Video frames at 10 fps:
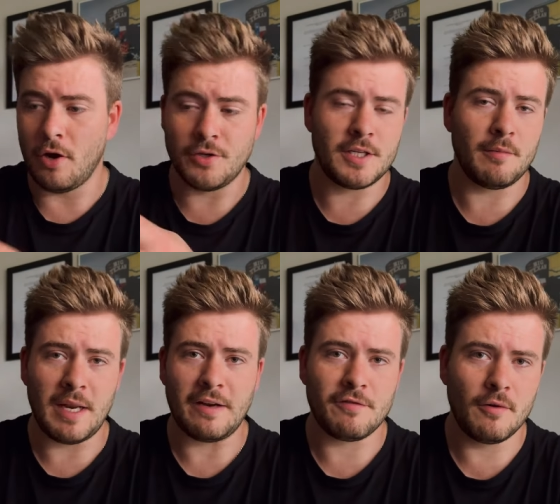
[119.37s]
hosting
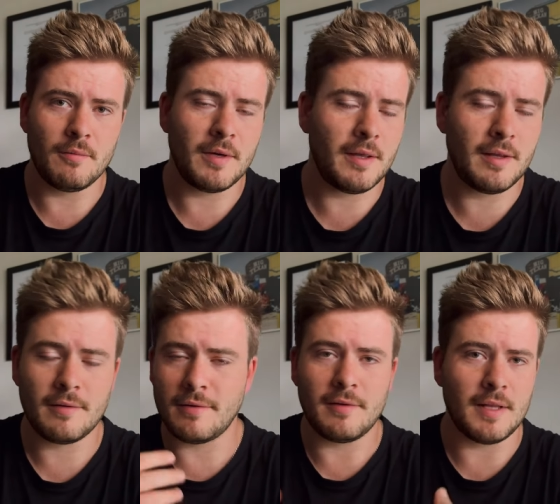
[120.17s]
platform
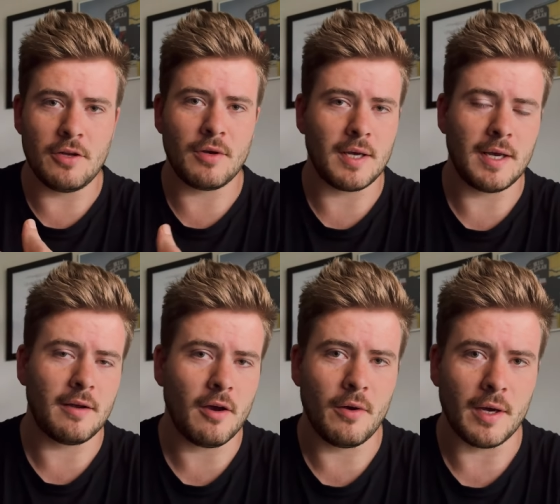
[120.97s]
and then you can
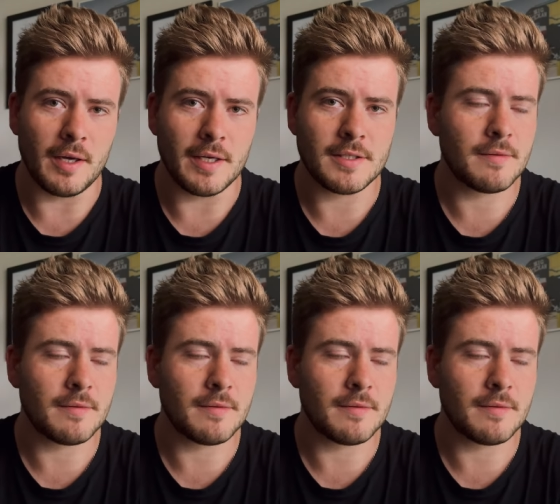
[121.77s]
get going, I guess.